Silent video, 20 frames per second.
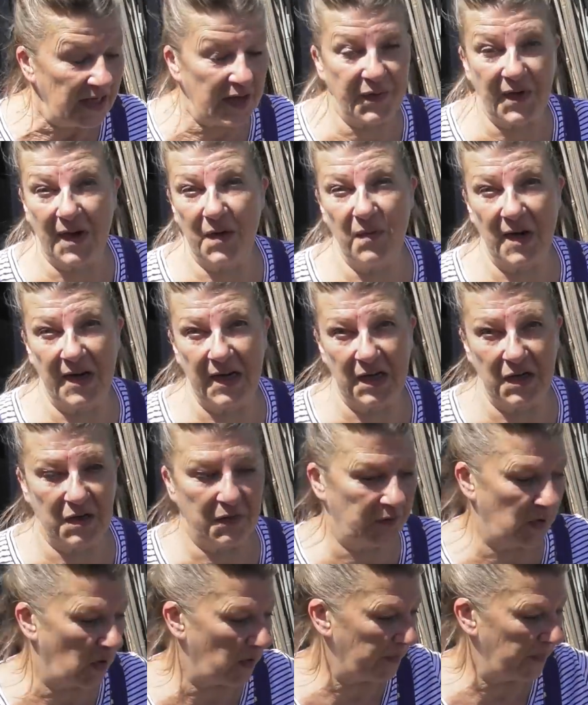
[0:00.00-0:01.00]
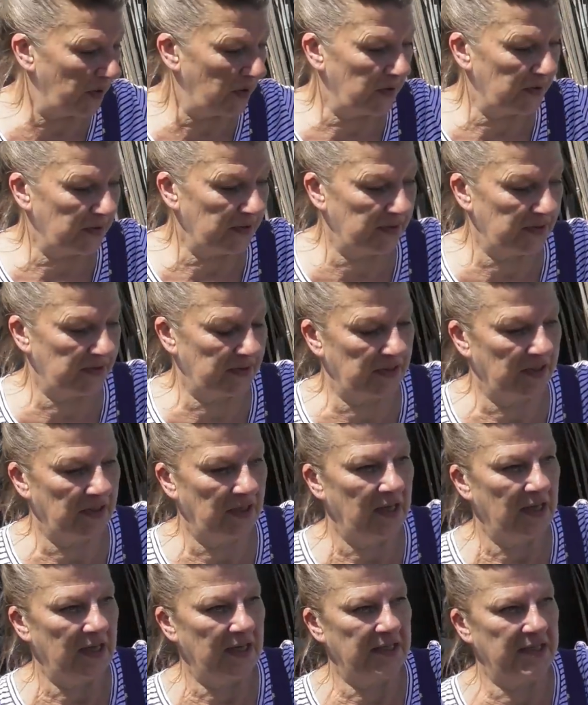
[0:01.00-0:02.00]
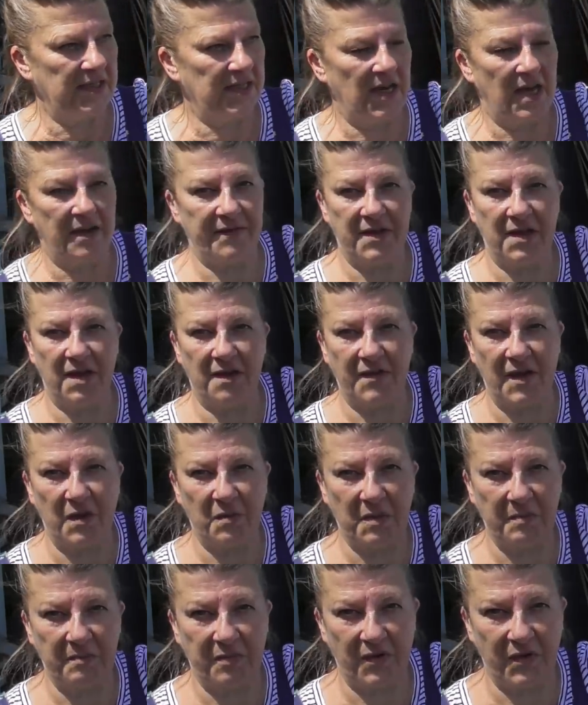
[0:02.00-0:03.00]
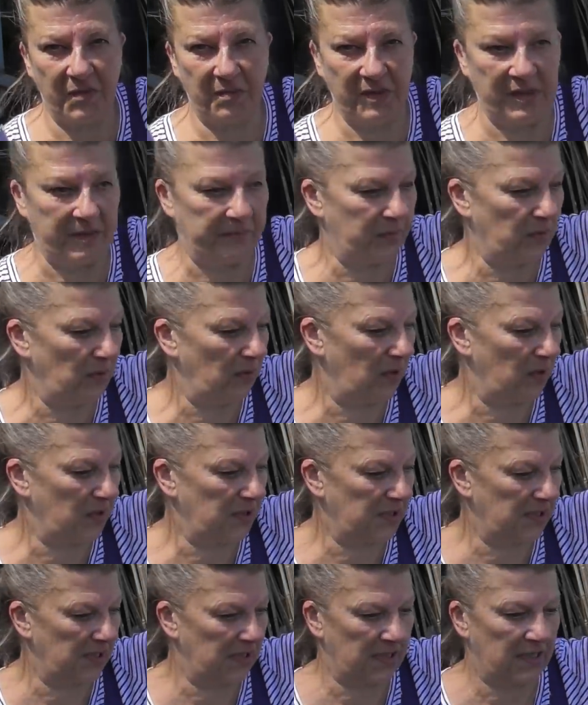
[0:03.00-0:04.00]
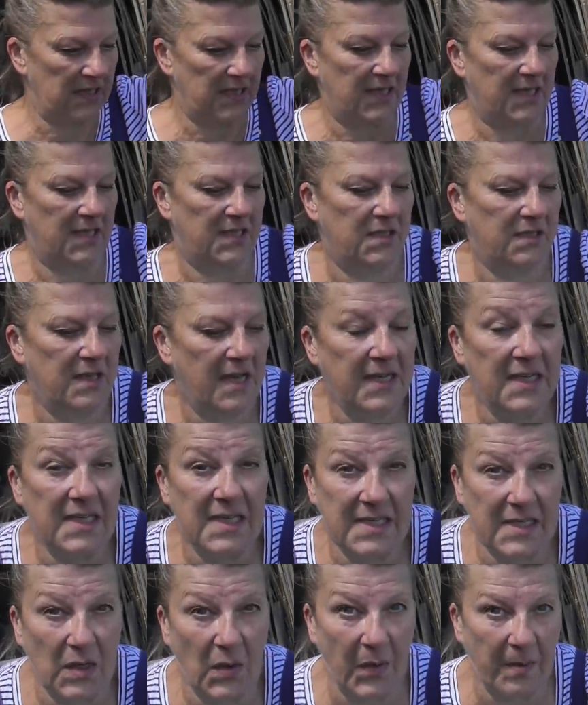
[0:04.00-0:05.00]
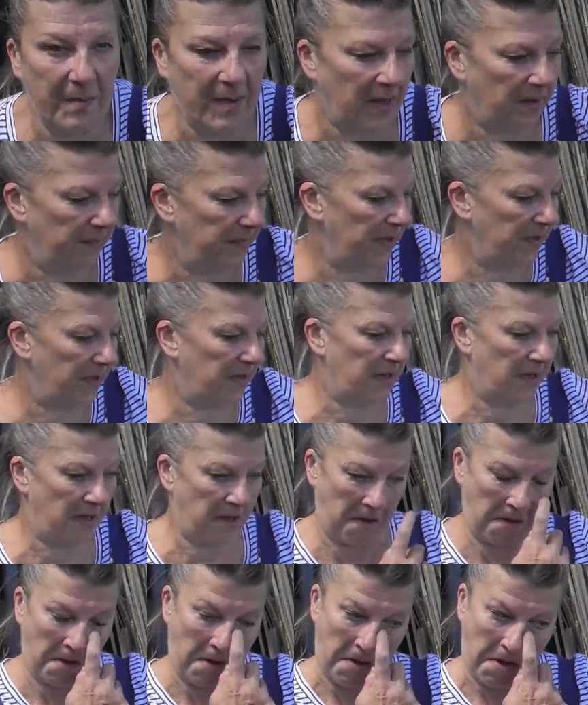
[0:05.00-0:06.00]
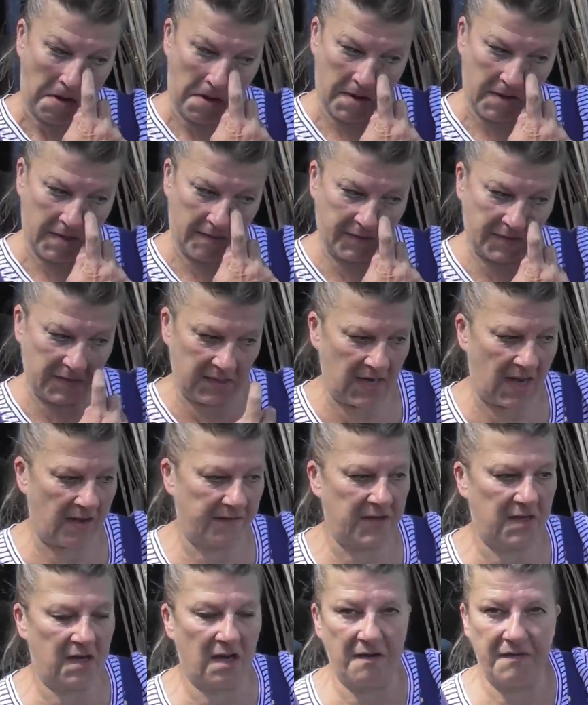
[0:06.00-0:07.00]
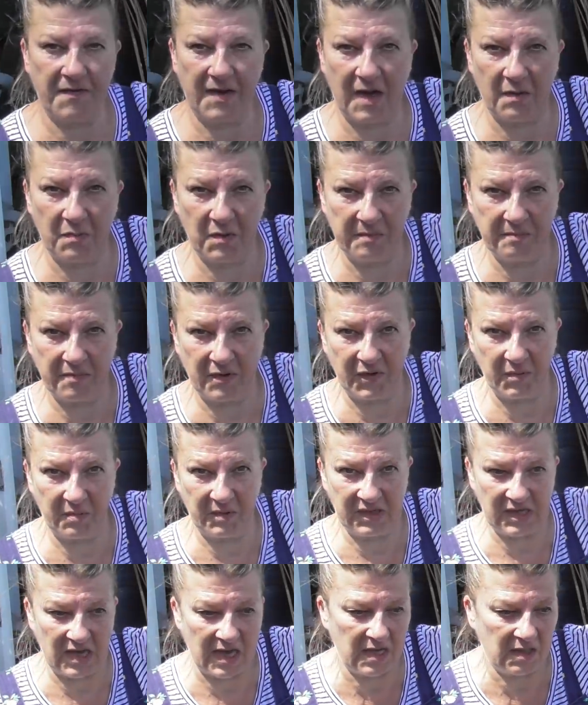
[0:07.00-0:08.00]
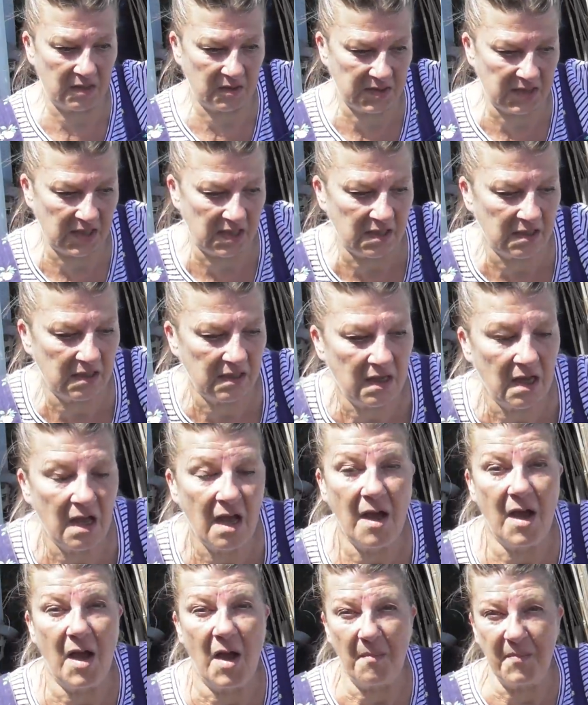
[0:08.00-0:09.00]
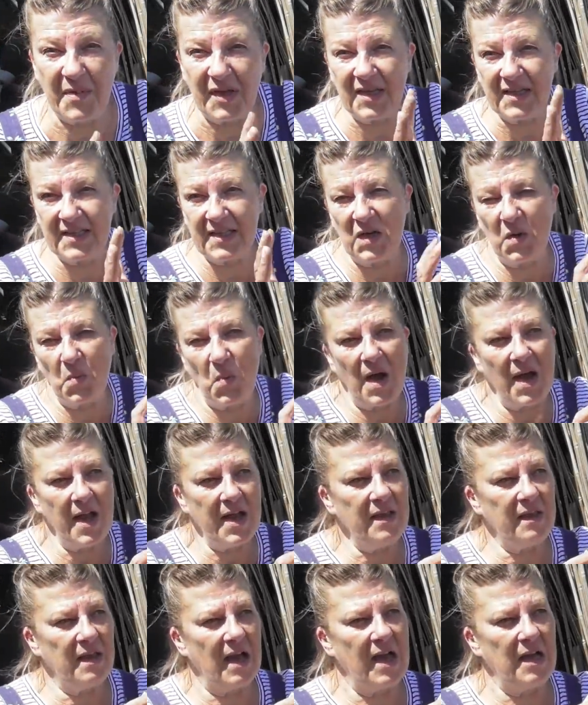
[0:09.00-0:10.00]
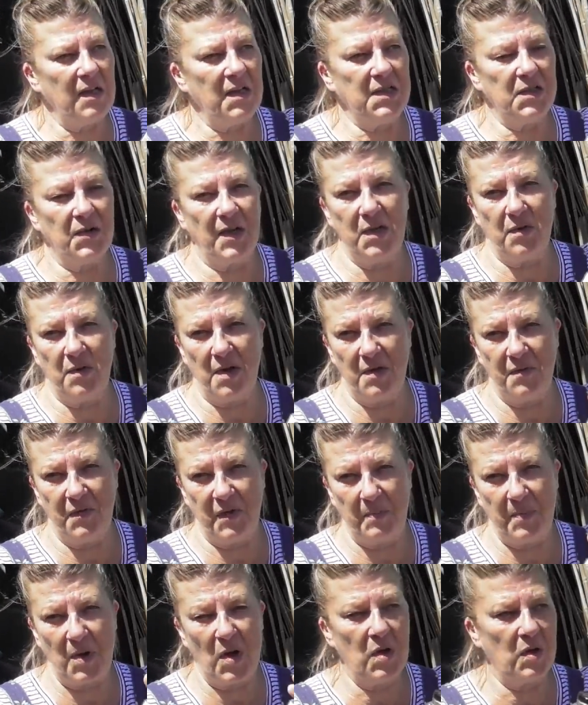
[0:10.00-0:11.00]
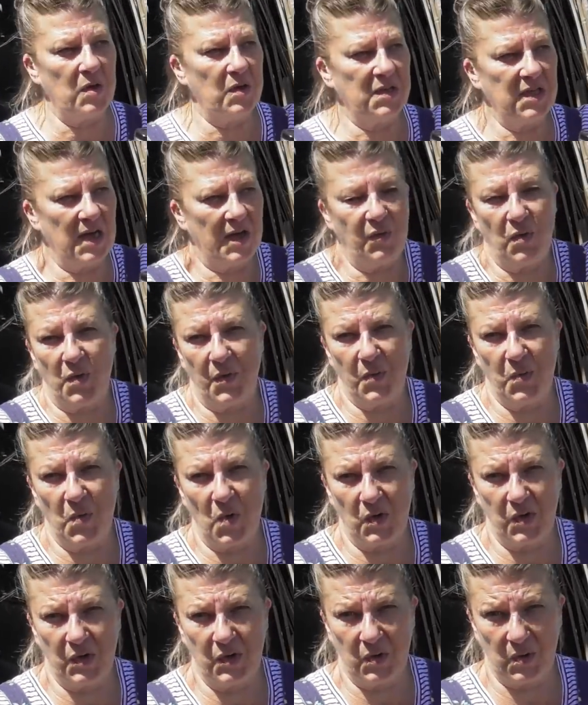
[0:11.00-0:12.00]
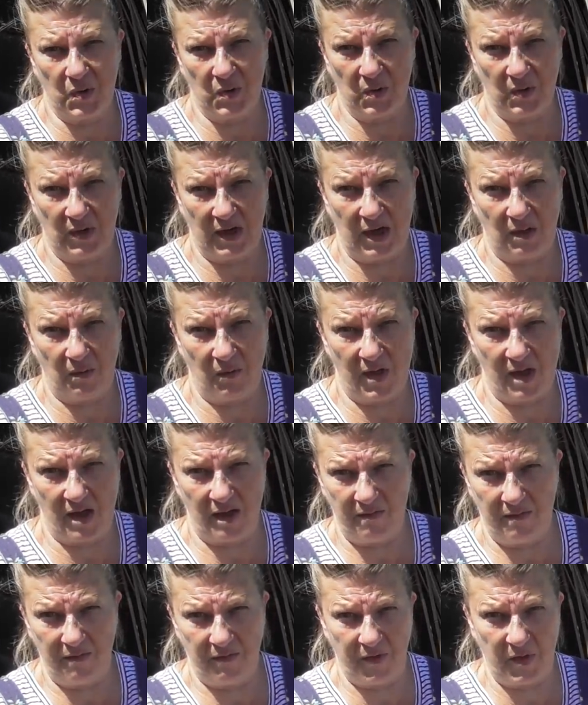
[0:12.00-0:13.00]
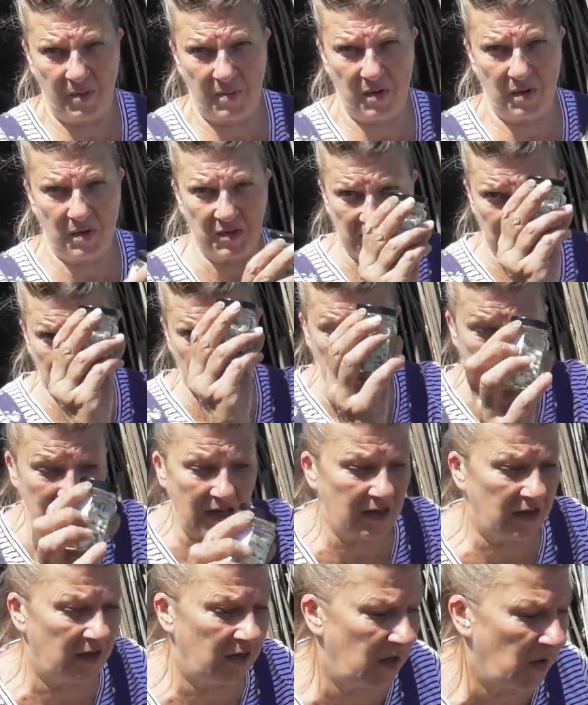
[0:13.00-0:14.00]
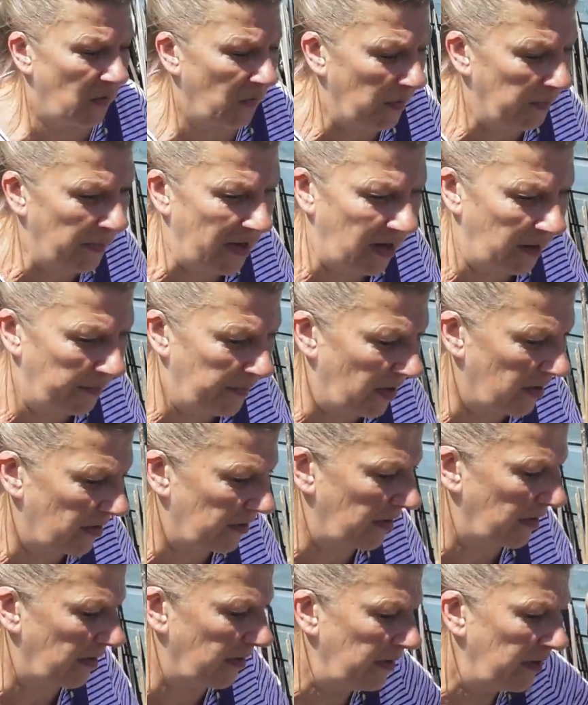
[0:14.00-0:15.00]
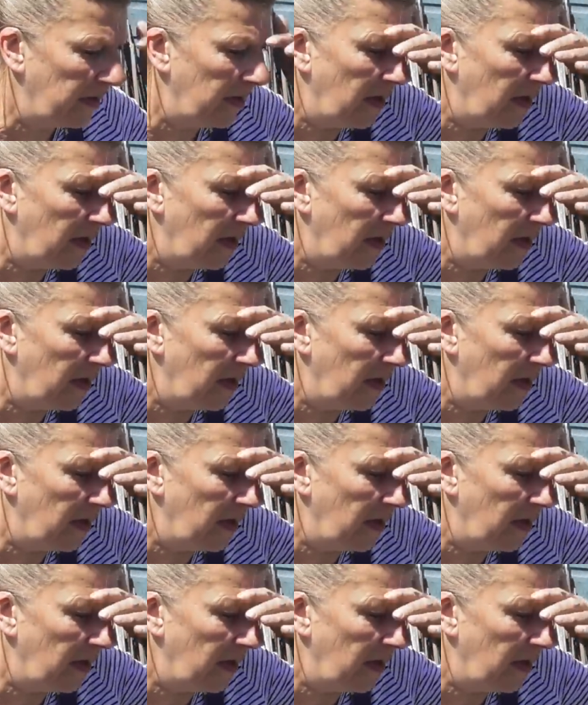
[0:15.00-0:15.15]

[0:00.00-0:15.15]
if I ran out of compost, didn't have enough, I wouldn't bother with the borlotti, so that can sit on the back burner. If I didn't have enough, I wouldn't bother with the Helda because in a way the Helda I grow for the pod, I've got the Roquencourt out there for the pod, so that can go on the back burner.